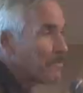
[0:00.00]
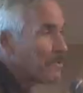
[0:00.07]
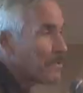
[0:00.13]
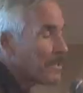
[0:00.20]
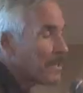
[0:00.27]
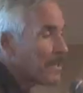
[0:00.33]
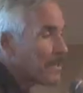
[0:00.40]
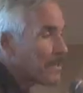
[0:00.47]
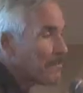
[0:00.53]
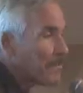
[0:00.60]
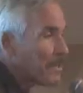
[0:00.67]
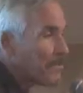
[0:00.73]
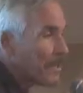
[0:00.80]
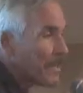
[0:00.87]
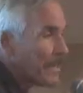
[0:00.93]
book is
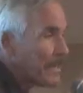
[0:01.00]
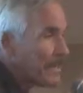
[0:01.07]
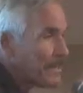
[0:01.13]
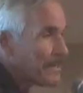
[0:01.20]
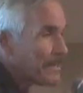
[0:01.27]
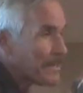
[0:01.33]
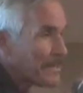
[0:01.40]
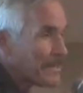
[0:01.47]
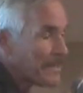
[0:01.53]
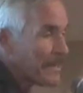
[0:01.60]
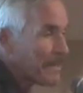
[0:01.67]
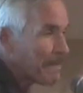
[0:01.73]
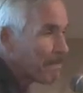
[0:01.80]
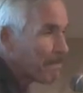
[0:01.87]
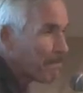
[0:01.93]
about hand
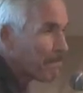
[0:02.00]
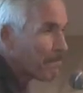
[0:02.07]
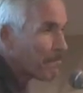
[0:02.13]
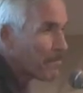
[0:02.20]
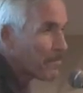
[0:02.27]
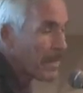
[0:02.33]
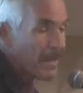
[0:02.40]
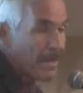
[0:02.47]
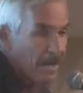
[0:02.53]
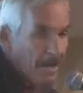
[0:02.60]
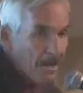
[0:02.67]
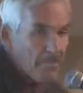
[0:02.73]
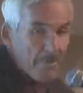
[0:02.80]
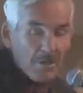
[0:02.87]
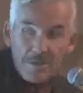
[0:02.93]
signing.
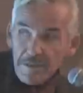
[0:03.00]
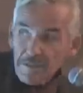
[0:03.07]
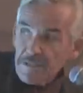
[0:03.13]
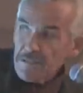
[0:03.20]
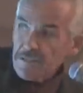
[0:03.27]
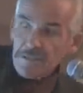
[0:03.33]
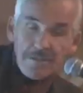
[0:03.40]
But this